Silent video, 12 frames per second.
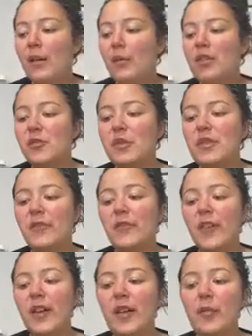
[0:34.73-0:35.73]
which was
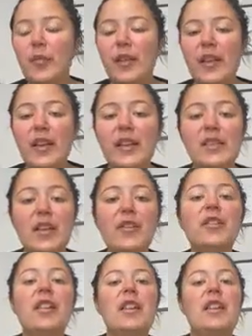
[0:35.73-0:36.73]
Whaia Benita
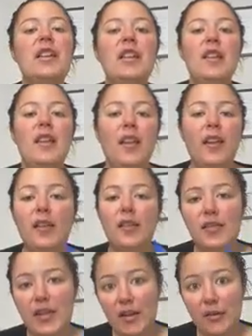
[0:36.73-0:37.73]
Tahuri, and
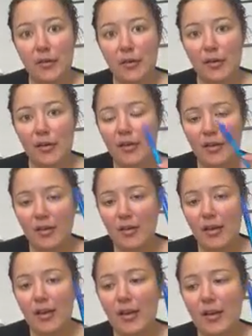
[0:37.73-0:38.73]
I'll tag her
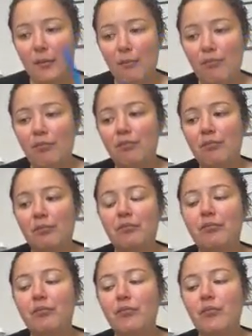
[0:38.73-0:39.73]

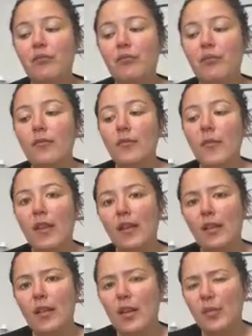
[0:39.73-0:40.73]

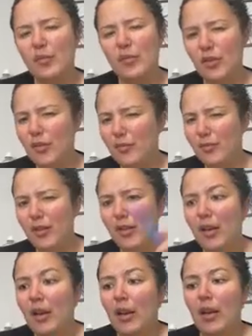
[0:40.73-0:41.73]
up top.
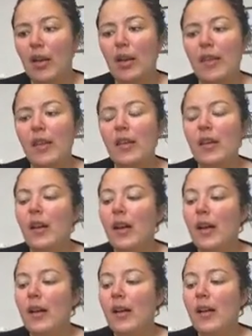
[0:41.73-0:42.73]
I think
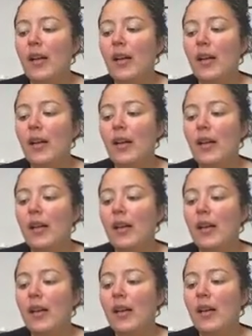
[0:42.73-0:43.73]

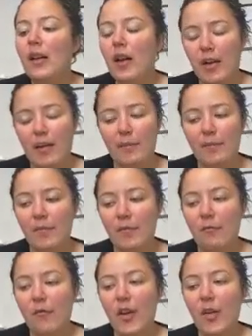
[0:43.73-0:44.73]
Whaia
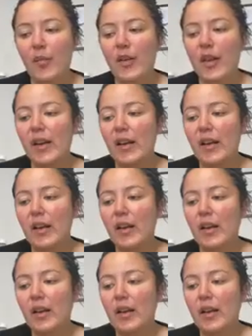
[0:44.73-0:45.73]

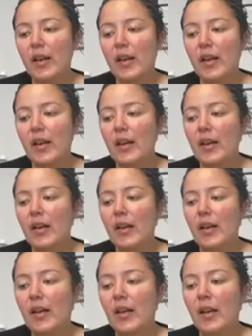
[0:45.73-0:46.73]
Benita
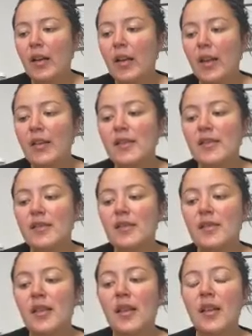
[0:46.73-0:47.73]

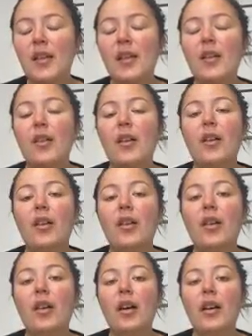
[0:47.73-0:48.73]
is
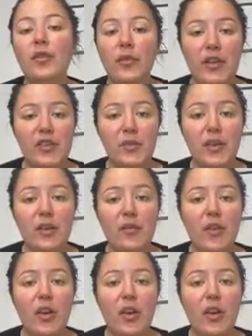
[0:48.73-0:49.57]
a graduate of the